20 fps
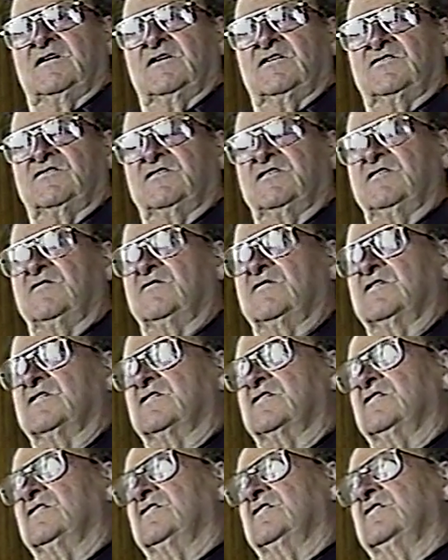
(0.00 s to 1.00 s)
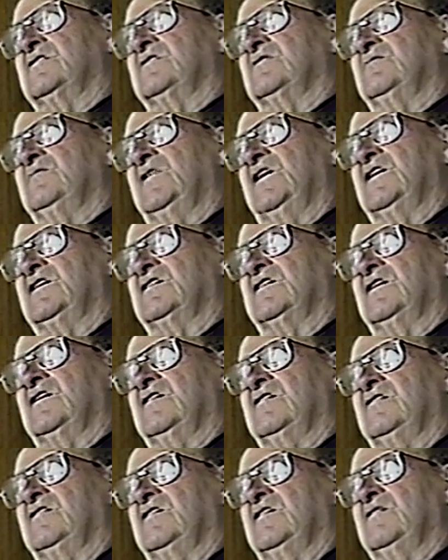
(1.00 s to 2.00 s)
She worked at a Met there
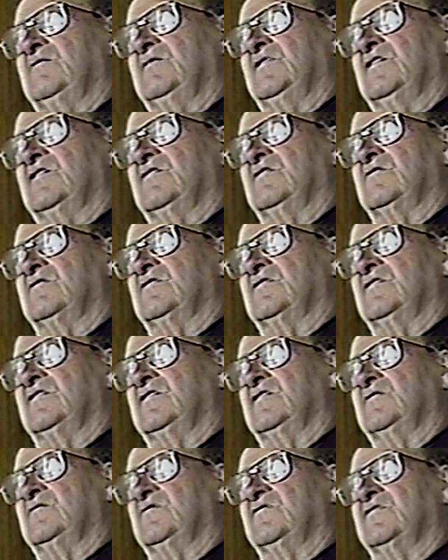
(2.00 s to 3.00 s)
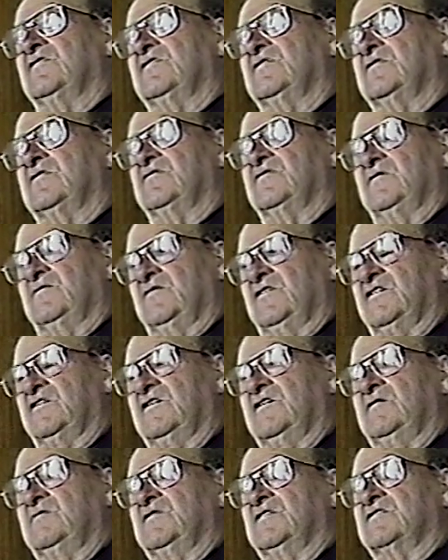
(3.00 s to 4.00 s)
in Digby a long time, from the
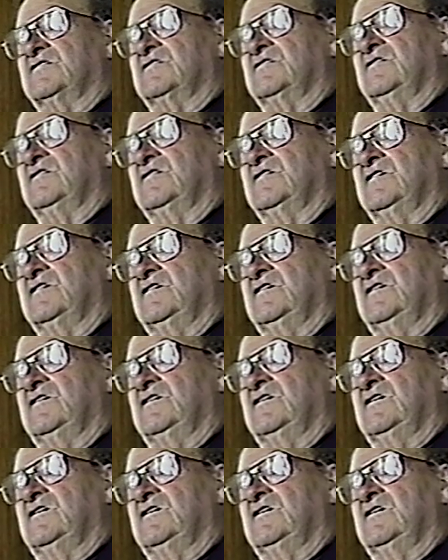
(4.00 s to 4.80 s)
time it started.